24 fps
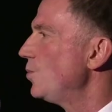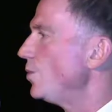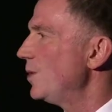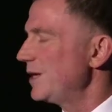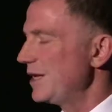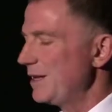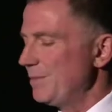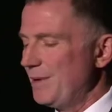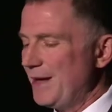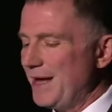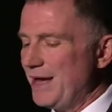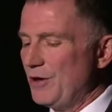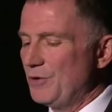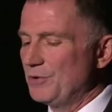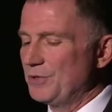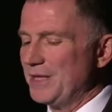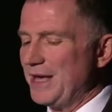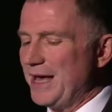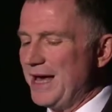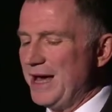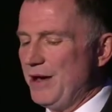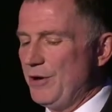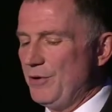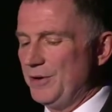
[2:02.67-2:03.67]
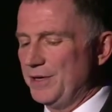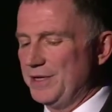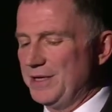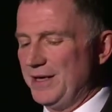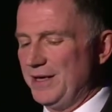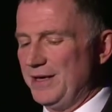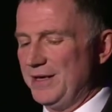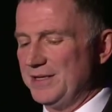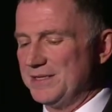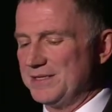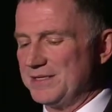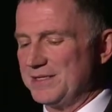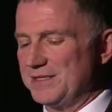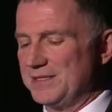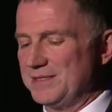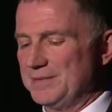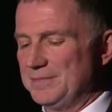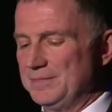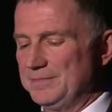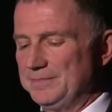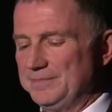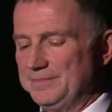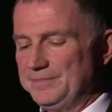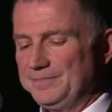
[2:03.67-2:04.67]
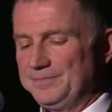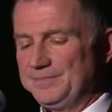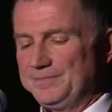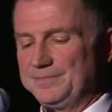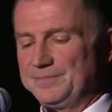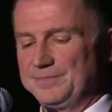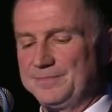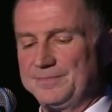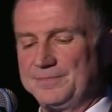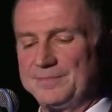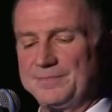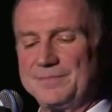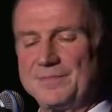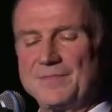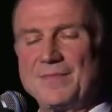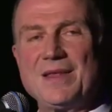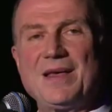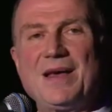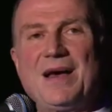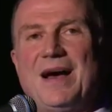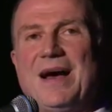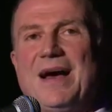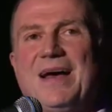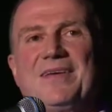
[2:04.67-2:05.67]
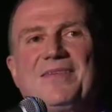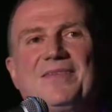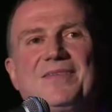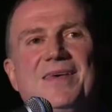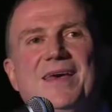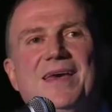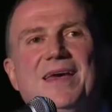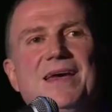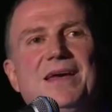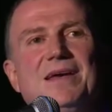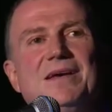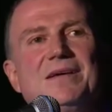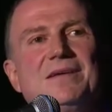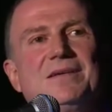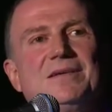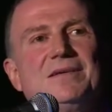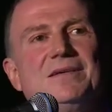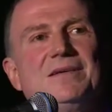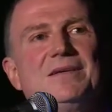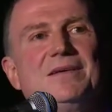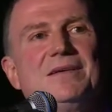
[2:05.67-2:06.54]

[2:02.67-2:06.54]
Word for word: What about our days? I think